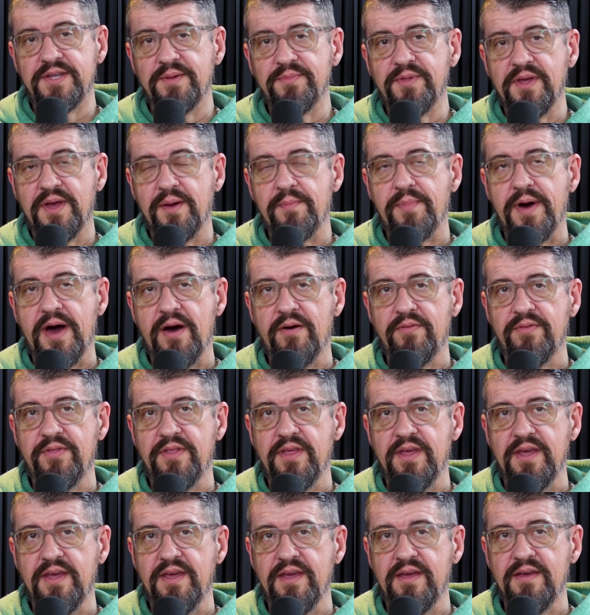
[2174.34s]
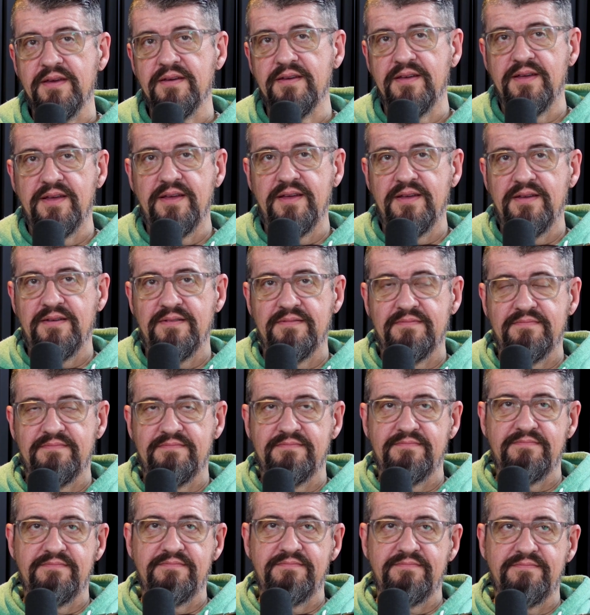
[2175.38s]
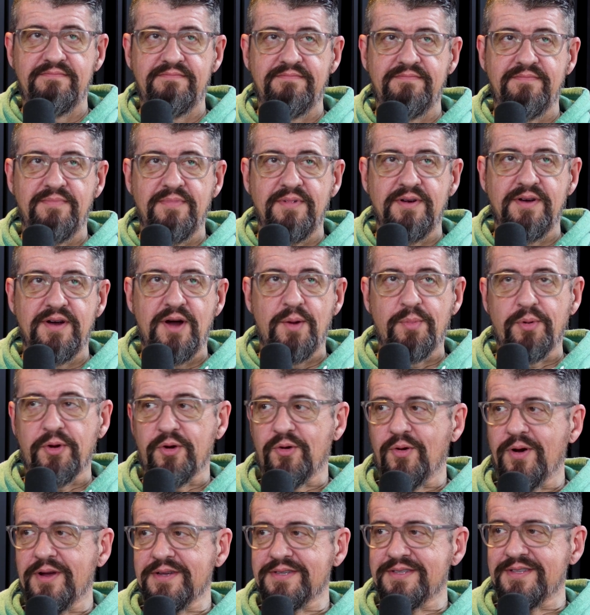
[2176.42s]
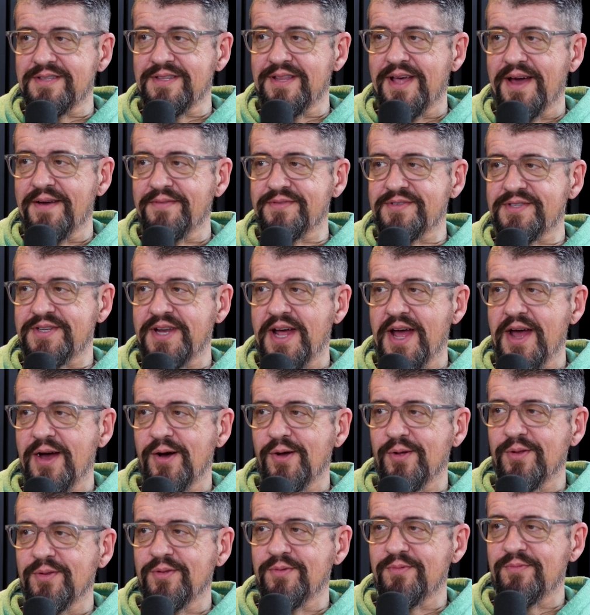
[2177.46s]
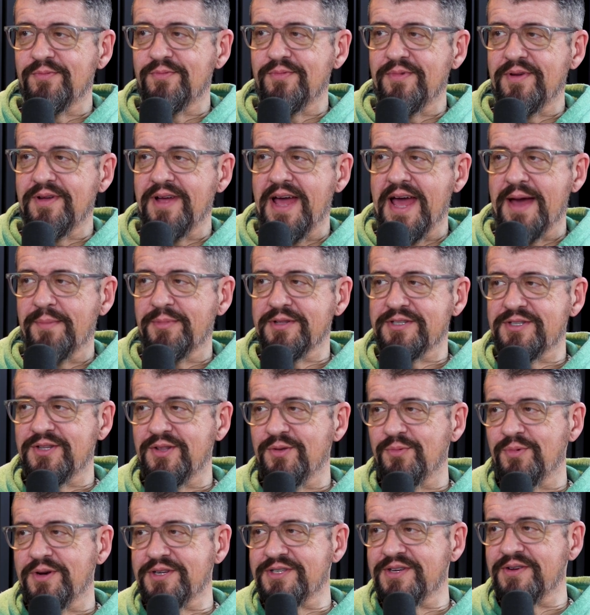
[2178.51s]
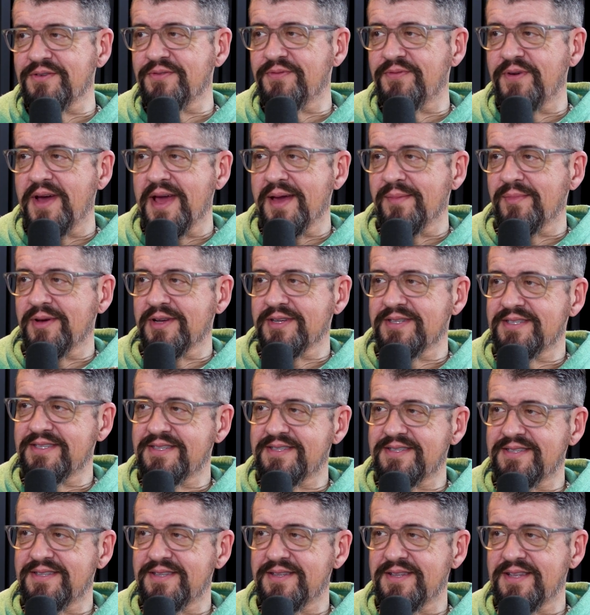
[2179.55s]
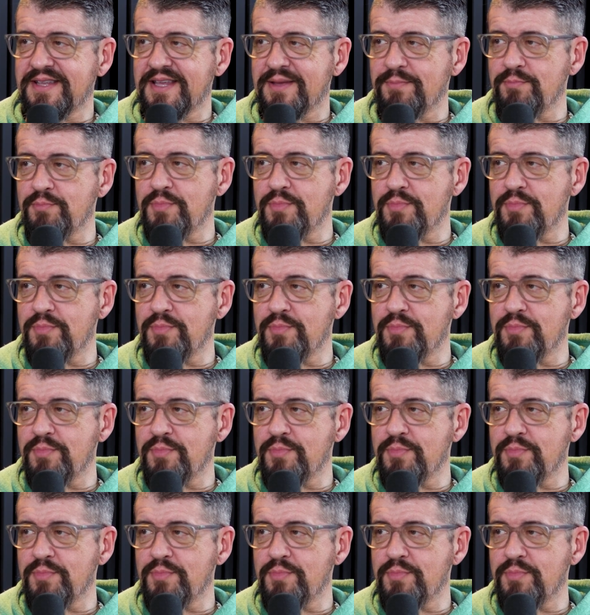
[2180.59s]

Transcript: something about the upper crust lifestyle habits of the rich and famous,